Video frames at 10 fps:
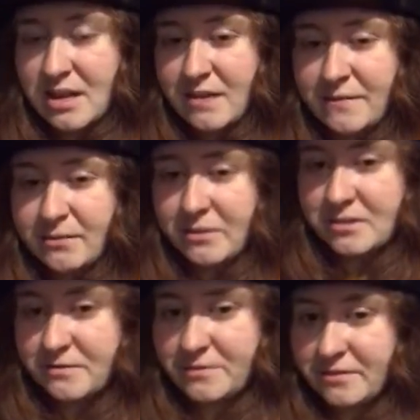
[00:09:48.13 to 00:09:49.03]
if it
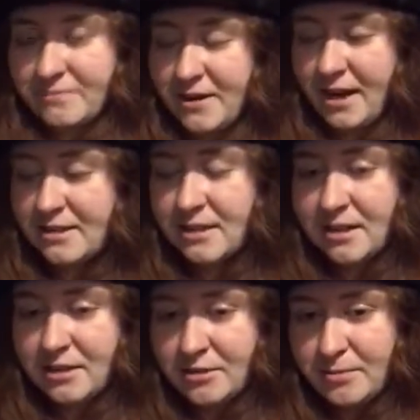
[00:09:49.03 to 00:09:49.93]
wasn't for the fact that
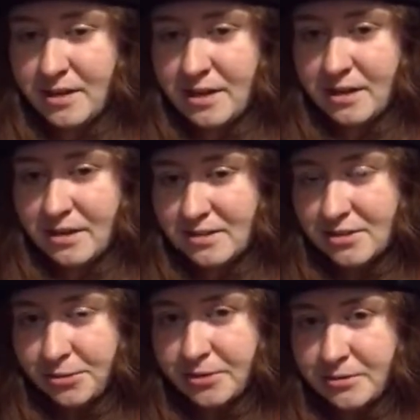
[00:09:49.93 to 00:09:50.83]
A New Beginning is
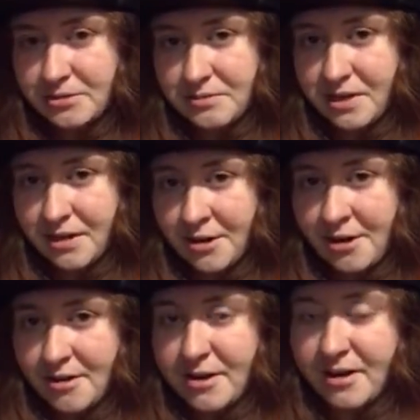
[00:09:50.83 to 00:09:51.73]
so close to my
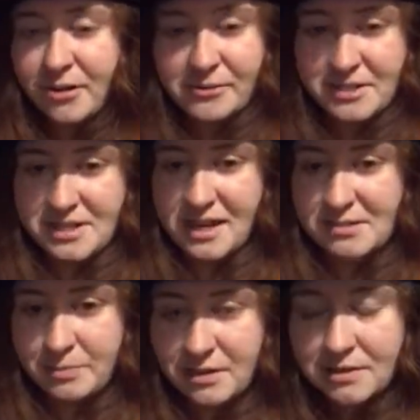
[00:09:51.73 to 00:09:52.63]
heart, and always
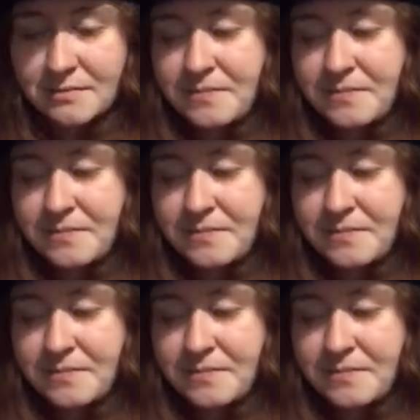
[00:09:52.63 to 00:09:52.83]
has been.